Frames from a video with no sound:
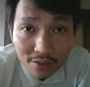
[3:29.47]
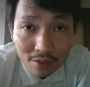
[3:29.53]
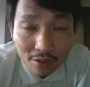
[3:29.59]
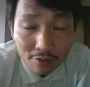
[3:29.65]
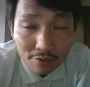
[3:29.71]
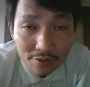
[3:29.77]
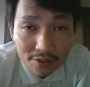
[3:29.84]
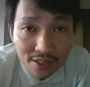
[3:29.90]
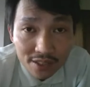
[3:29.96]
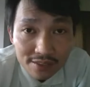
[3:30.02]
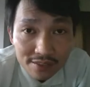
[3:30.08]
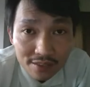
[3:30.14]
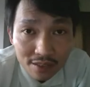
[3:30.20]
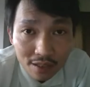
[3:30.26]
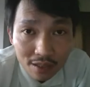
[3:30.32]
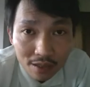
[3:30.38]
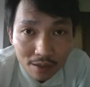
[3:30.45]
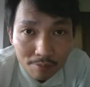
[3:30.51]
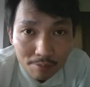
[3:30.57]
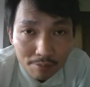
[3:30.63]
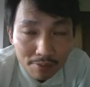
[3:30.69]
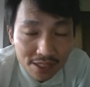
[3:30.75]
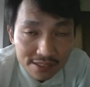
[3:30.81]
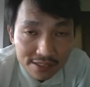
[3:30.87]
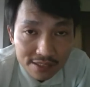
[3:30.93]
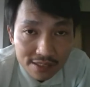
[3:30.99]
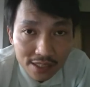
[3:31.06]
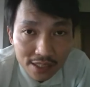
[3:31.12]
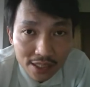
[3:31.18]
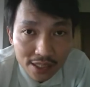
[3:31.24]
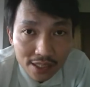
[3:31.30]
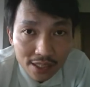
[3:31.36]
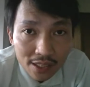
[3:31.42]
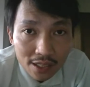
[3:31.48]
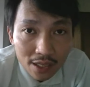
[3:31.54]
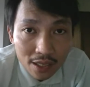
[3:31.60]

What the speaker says: of this musky,